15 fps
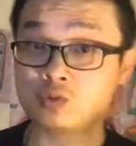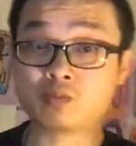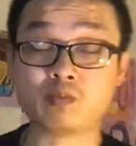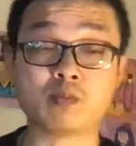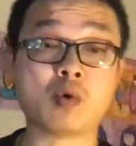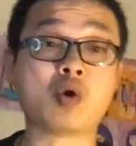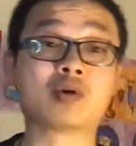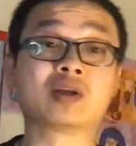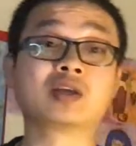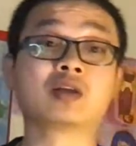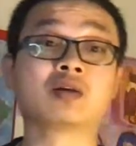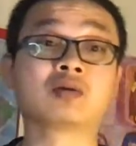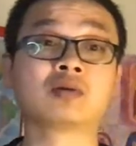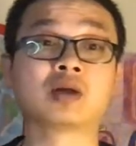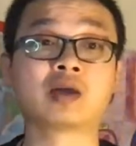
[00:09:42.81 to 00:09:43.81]
more
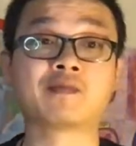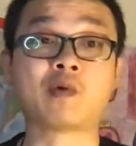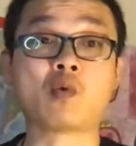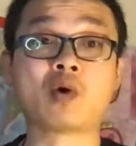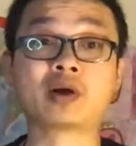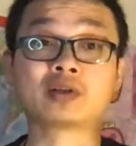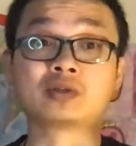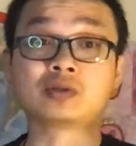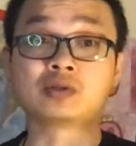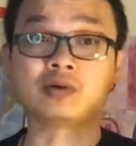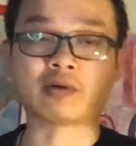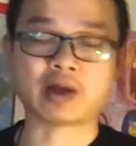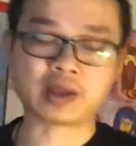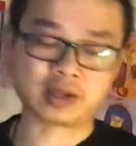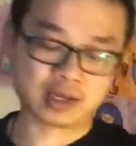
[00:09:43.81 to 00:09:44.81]
needle if I wanted to. All
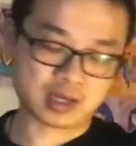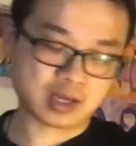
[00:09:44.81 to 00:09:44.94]
right.